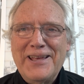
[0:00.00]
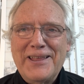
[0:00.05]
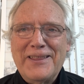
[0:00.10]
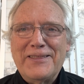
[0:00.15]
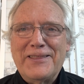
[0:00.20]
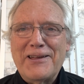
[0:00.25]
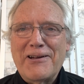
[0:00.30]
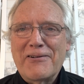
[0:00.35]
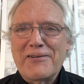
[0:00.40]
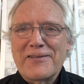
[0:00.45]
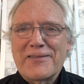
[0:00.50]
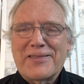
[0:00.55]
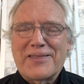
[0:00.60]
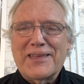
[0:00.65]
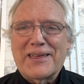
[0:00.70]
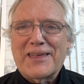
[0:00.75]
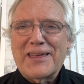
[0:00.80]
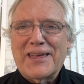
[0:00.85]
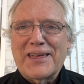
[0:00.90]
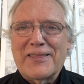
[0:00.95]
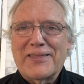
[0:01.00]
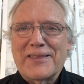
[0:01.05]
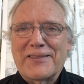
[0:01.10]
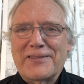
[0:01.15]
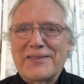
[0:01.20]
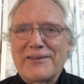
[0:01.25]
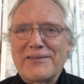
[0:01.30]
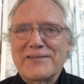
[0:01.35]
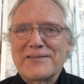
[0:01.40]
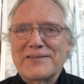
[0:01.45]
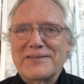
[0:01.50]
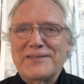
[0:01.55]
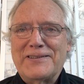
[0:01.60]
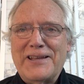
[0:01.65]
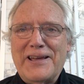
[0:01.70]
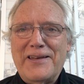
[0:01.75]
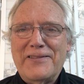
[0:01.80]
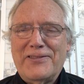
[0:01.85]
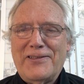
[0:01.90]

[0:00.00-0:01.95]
They aren't thinking that there's death,